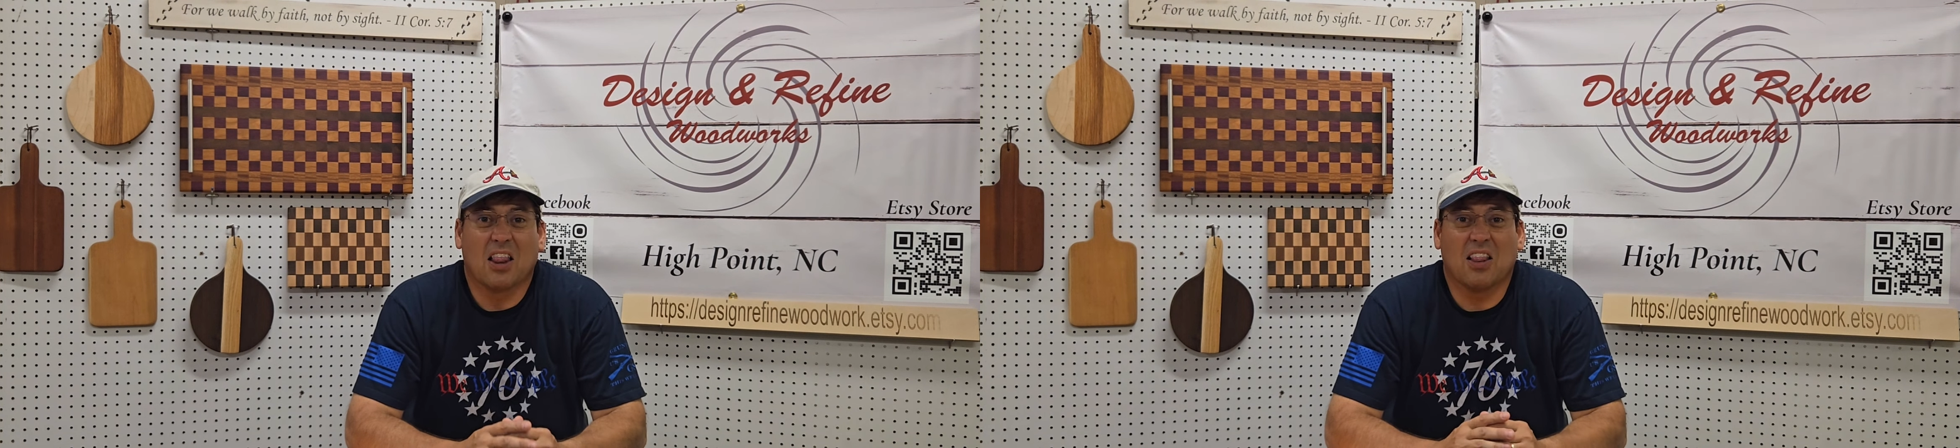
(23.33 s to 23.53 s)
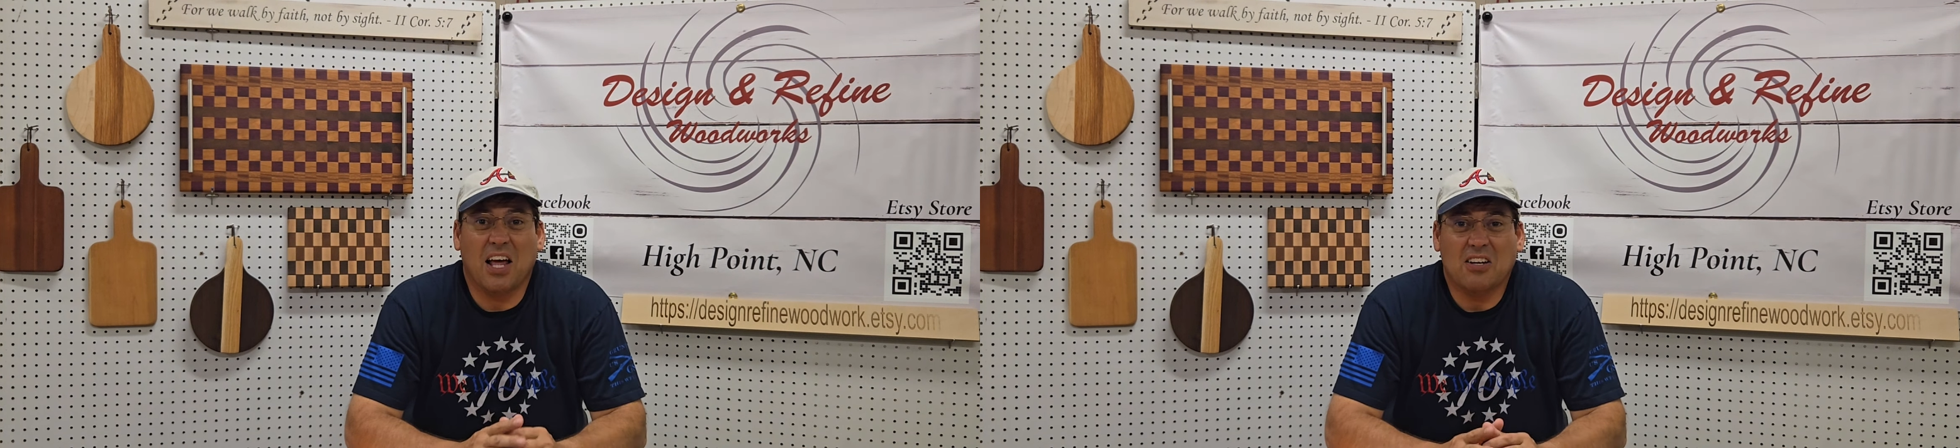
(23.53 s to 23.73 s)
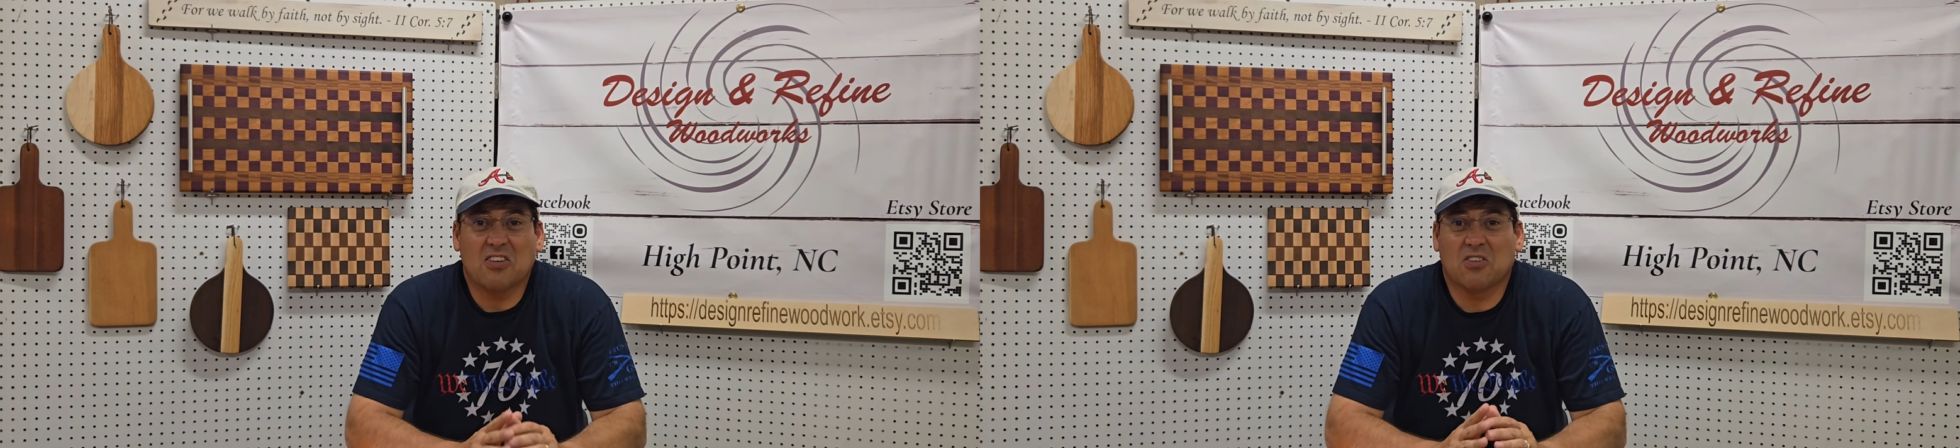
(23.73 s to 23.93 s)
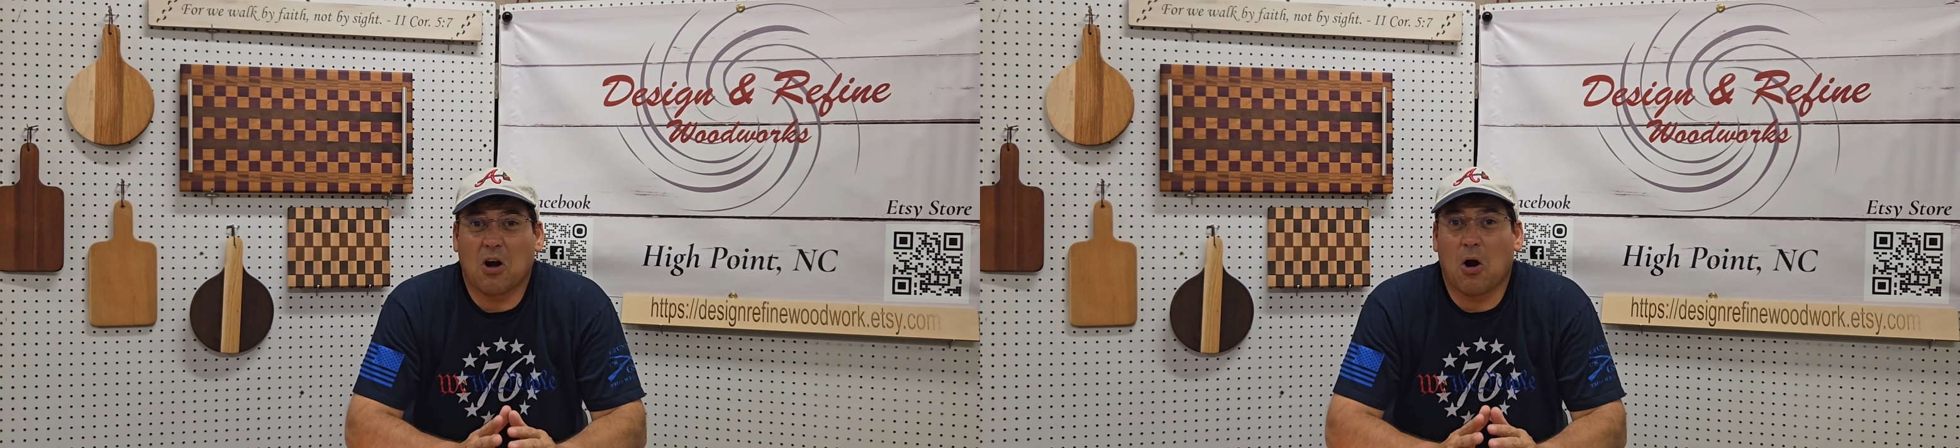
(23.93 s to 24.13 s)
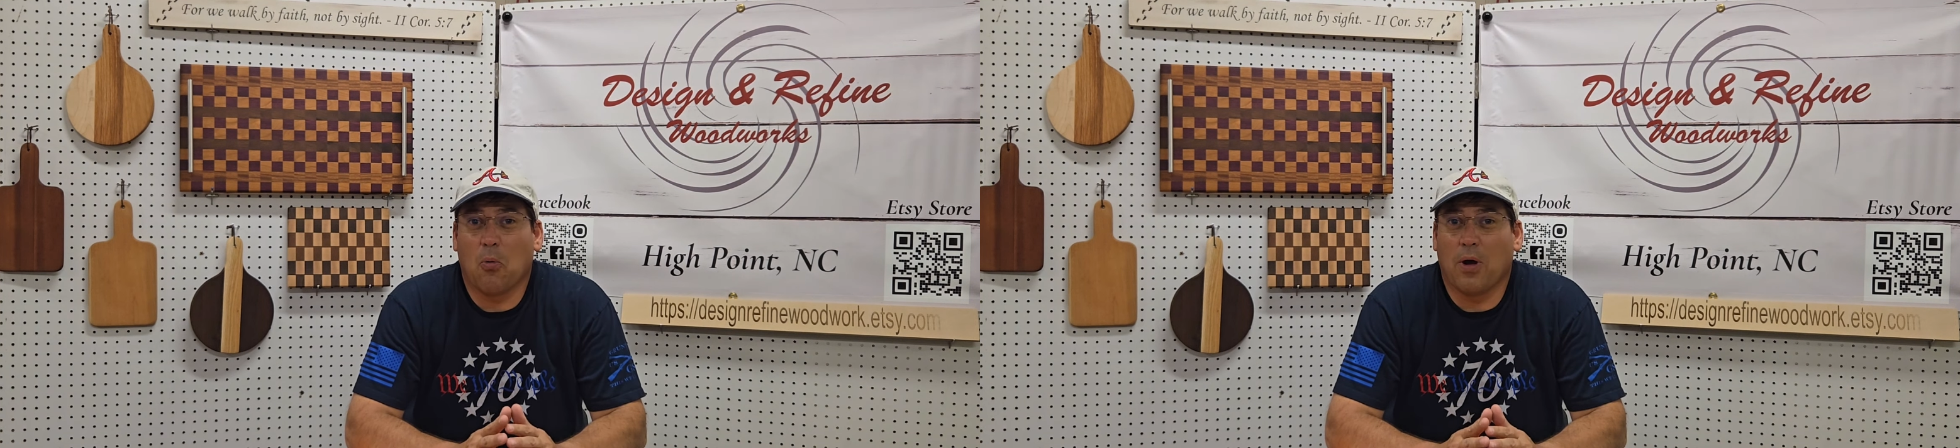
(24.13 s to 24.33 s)
let's
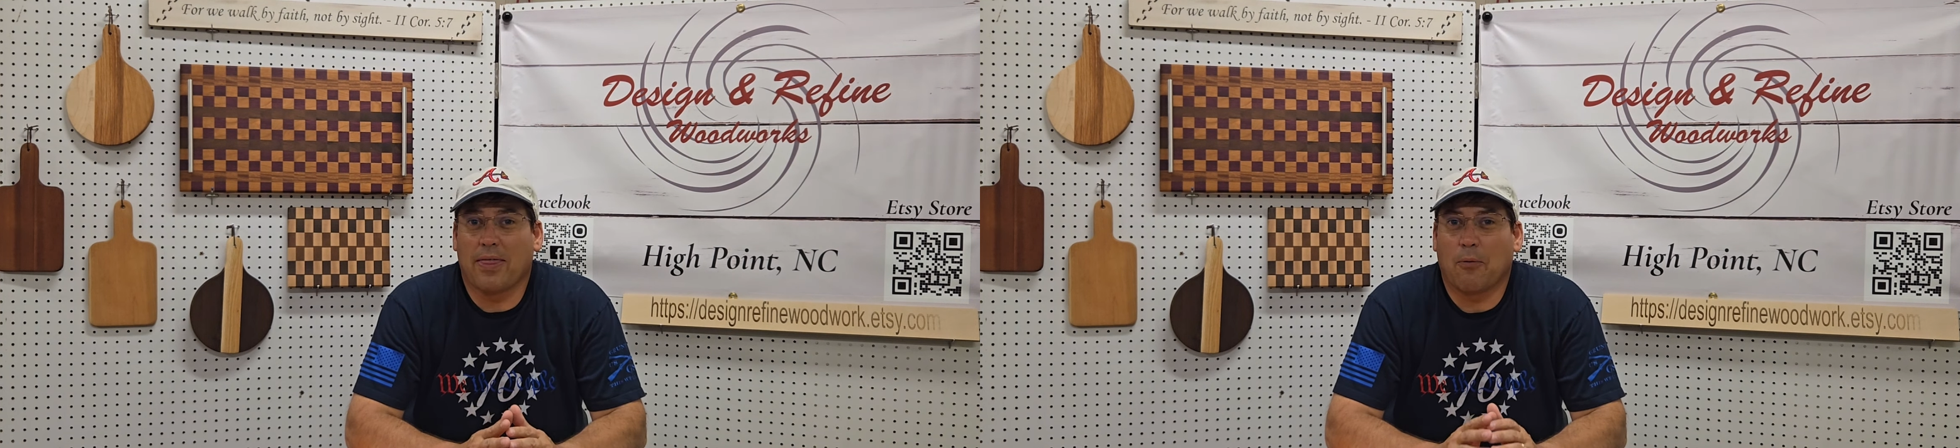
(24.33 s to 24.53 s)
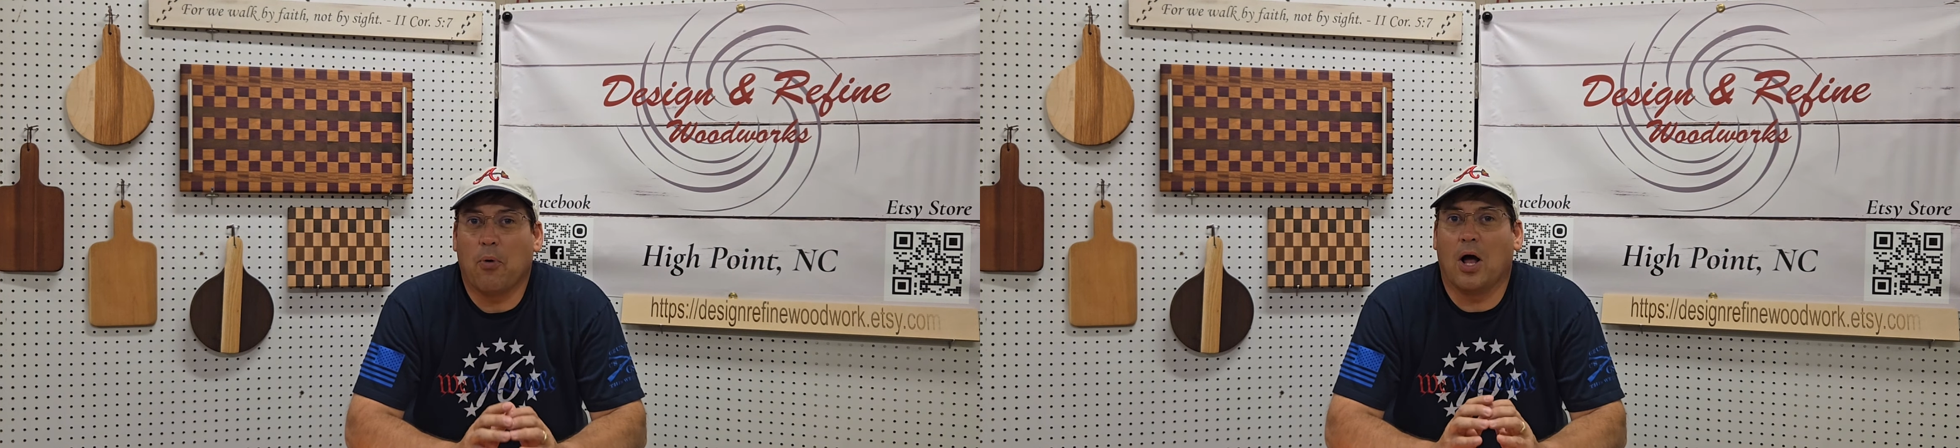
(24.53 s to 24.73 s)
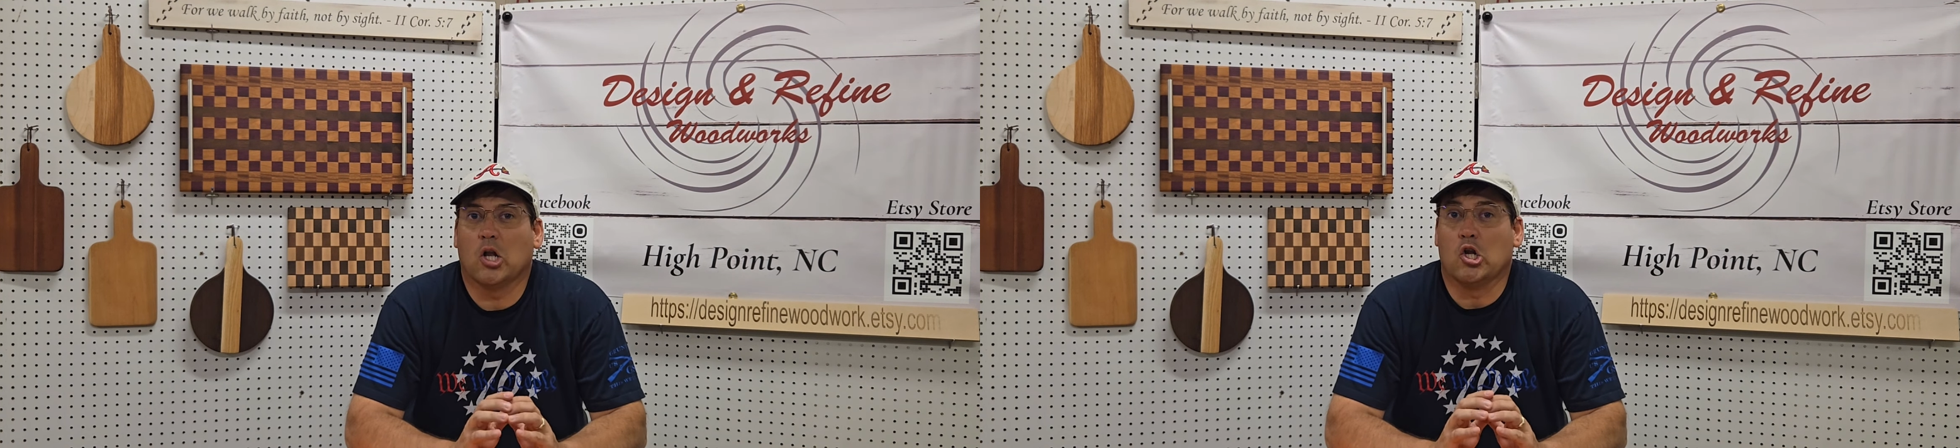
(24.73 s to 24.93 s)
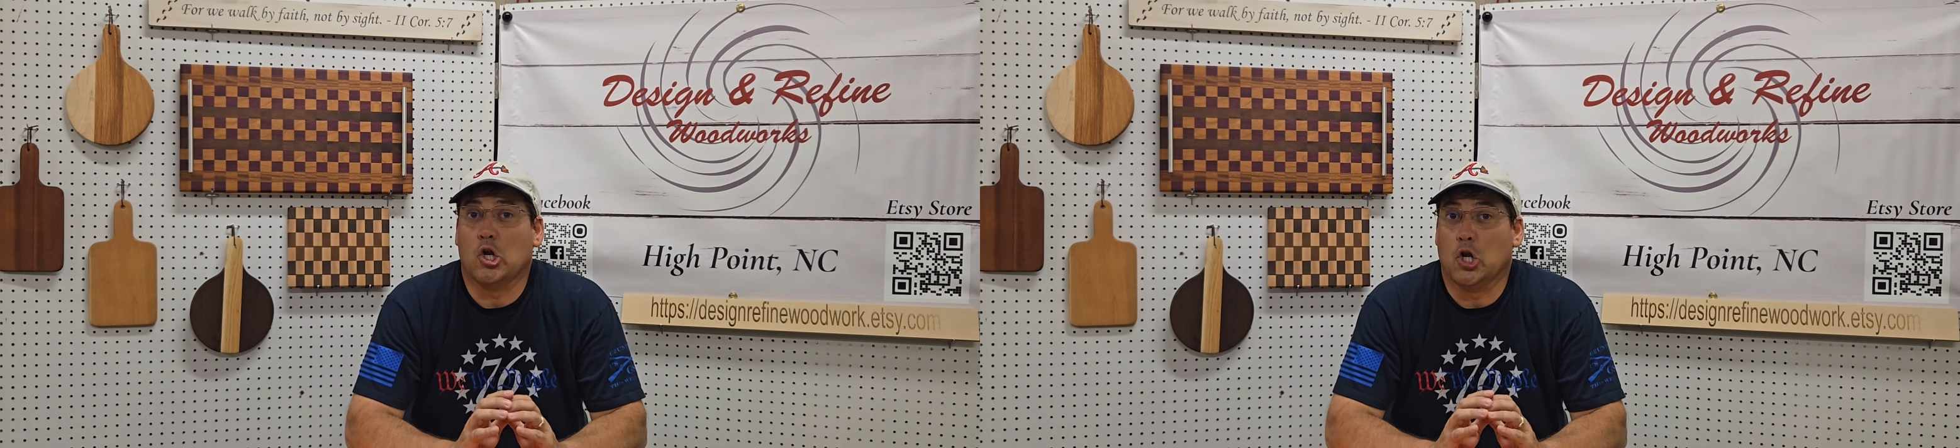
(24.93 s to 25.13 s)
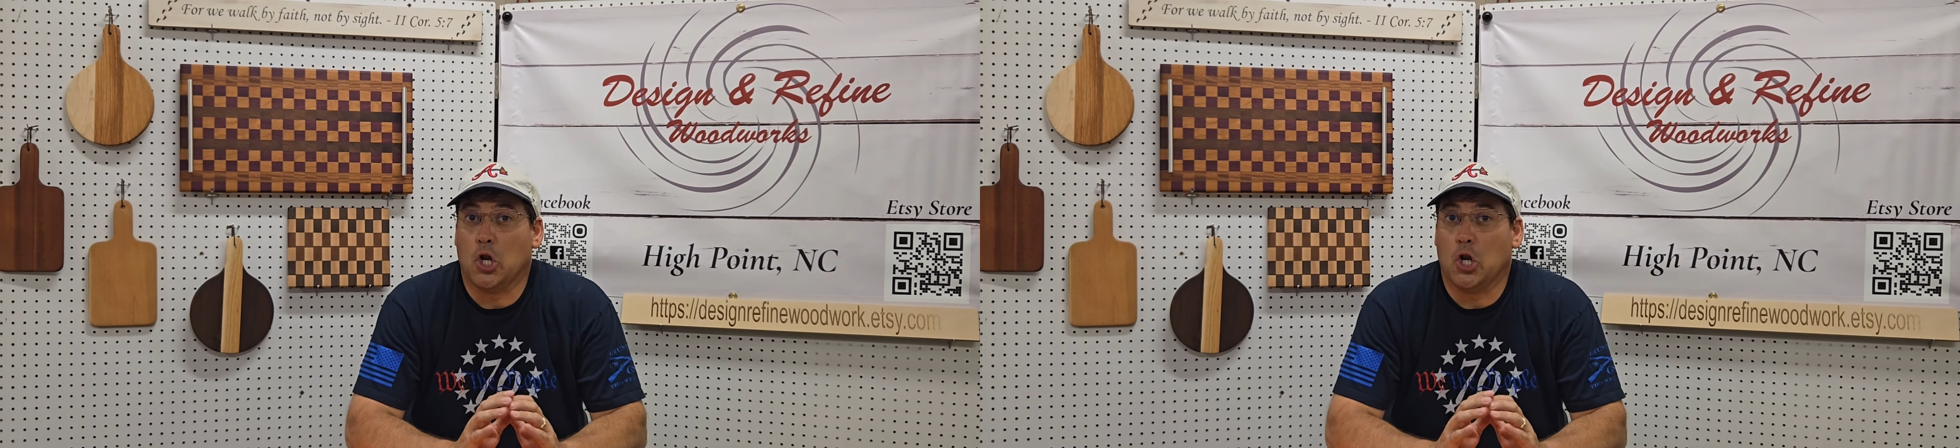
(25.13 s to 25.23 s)
start with what